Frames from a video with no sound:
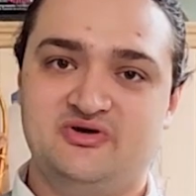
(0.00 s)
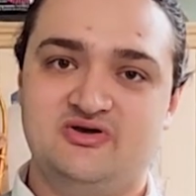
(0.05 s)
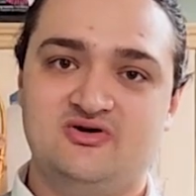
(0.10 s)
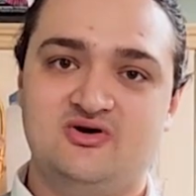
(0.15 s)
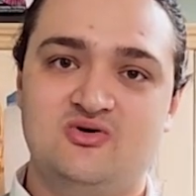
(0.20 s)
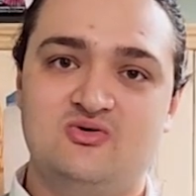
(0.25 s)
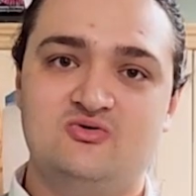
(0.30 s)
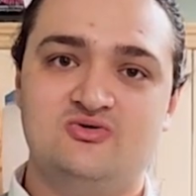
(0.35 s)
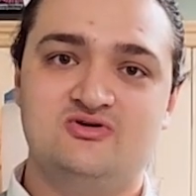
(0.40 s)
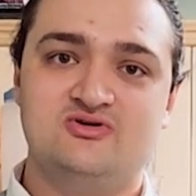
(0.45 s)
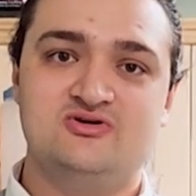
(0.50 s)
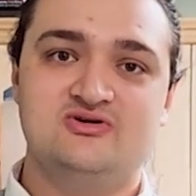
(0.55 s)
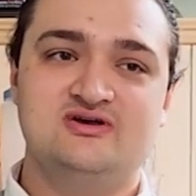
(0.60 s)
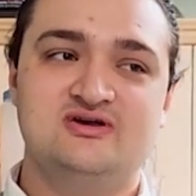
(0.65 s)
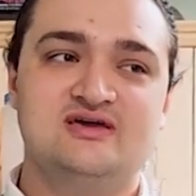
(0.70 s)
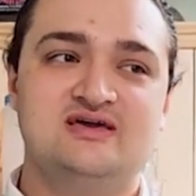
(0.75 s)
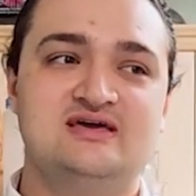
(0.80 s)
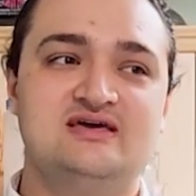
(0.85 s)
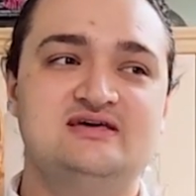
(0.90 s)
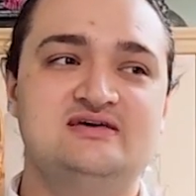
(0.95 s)
being older
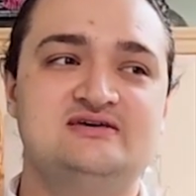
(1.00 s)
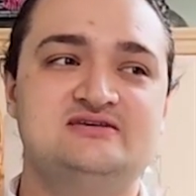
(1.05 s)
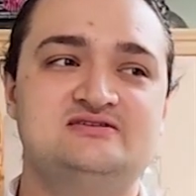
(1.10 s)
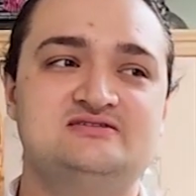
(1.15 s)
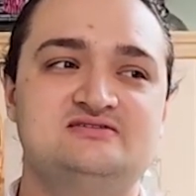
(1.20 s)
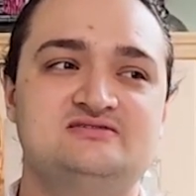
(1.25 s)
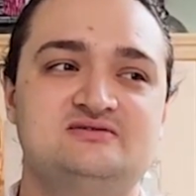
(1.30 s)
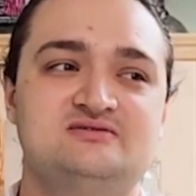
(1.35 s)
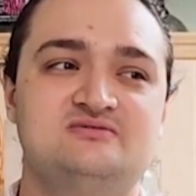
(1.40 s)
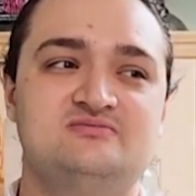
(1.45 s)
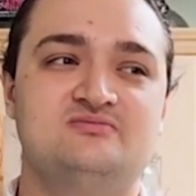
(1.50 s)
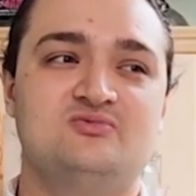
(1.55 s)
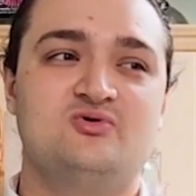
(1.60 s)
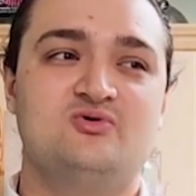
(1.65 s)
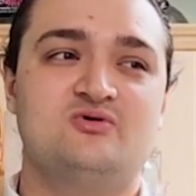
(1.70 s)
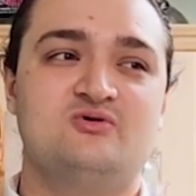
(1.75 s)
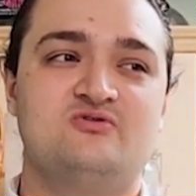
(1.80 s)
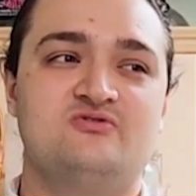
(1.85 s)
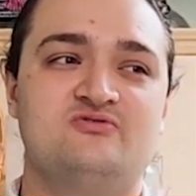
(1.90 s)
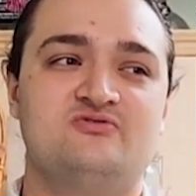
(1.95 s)
is
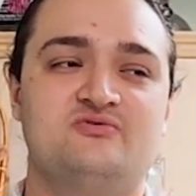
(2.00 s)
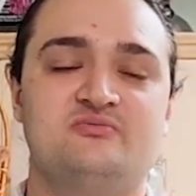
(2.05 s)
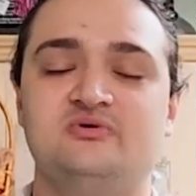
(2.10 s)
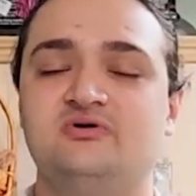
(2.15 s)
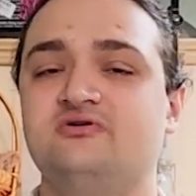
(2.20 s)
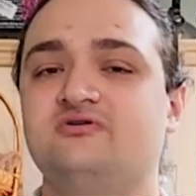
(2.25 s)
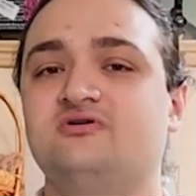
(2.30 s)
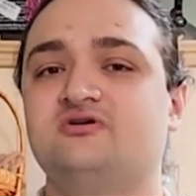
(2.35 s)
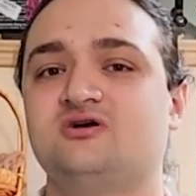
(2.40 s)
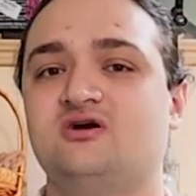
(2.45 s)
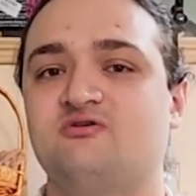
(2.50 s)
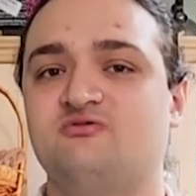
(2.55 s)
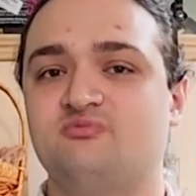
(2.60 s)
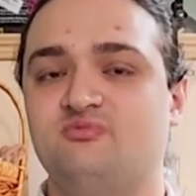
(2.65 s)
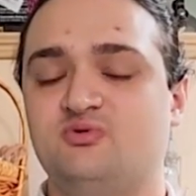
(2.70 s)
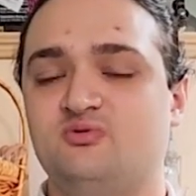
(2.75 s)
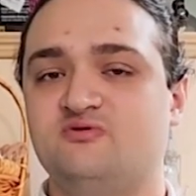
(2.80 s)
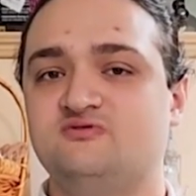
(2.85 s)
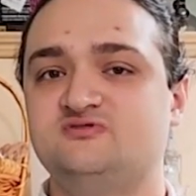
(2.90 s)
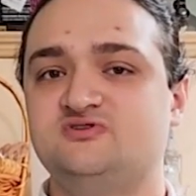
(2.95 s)
more familiar and
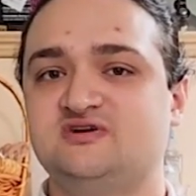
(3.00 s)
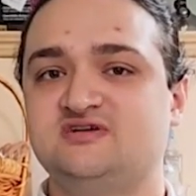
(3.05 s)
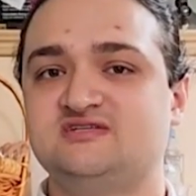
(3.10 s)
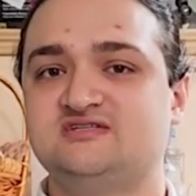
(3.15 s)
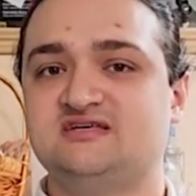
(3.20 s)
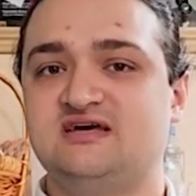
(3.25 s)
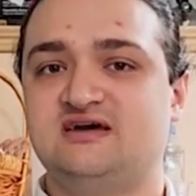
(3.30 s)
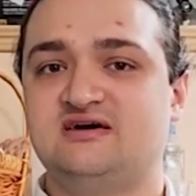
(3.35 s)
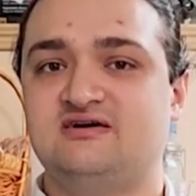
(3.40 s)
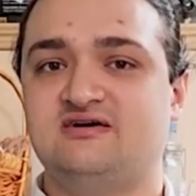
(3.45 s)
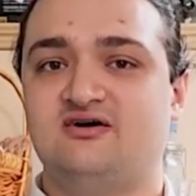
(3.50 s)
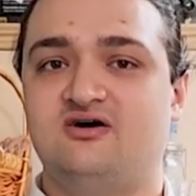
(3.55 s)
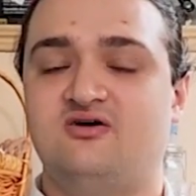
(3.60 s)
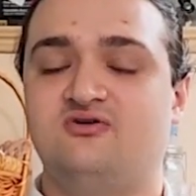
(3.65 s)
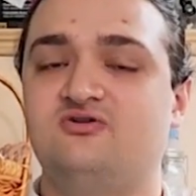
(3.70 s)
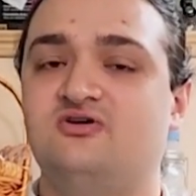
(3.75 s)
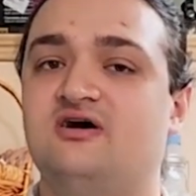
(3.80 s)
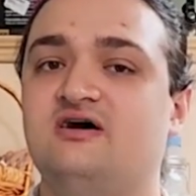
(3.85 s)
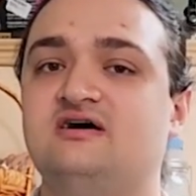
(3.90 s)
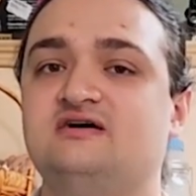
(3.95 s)
comfortable with drinks that are
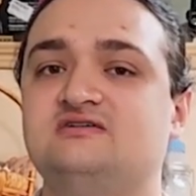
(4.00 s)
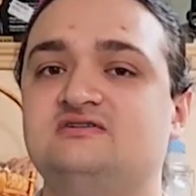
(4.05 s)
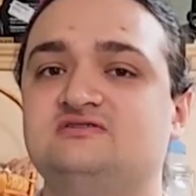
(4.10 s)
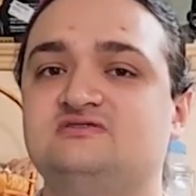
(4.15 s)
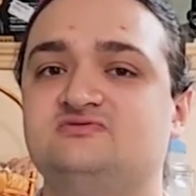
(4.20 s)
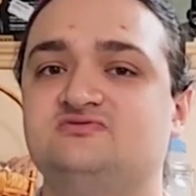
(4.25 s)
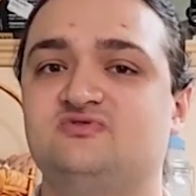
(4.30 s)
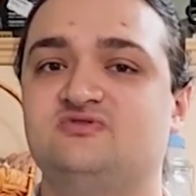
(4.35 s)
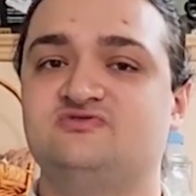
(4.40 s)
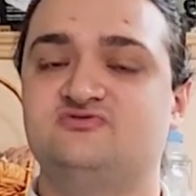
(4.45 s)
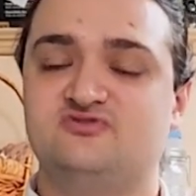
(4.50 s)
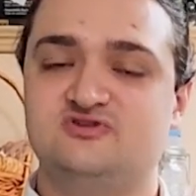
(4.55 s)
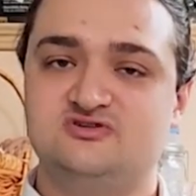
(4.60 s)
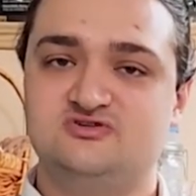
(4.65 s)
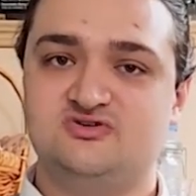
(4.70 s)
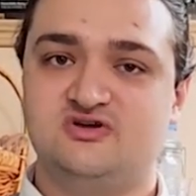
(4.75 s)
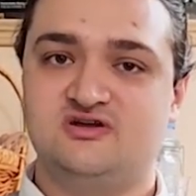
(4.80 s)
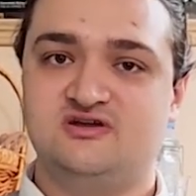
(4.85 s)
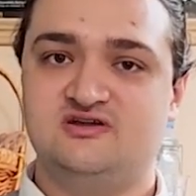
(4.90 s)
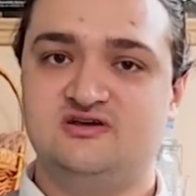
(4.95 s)
not as
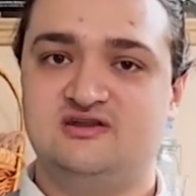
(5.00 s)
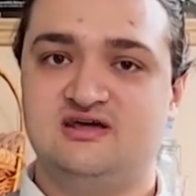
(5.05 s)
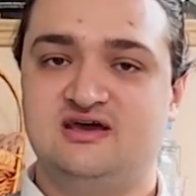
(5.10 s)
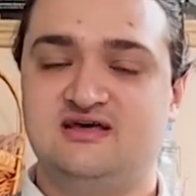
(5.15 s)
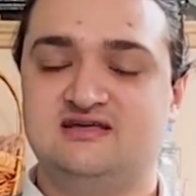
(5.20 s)
refrigerated